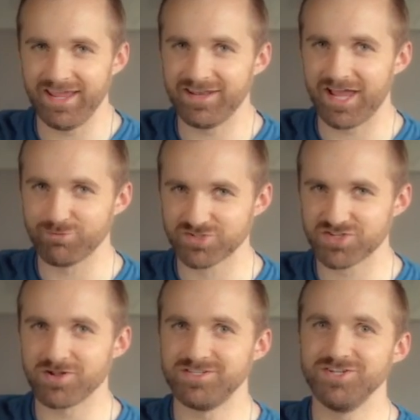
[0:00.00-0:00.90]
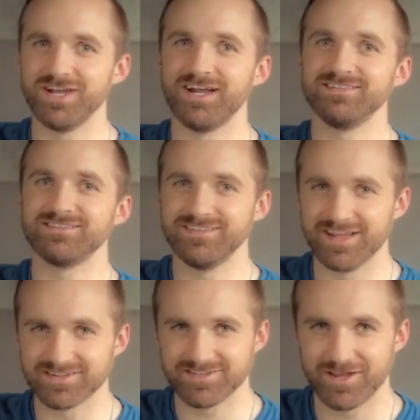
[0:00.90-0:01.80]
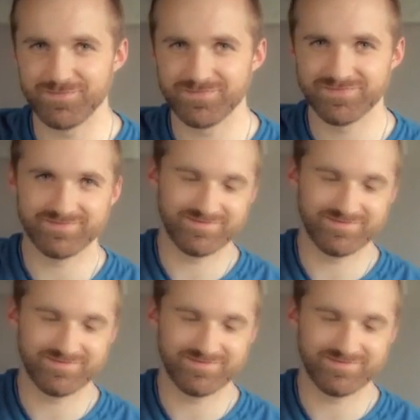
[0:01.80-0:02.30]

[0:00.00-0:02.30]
And I will talk to you guys next time.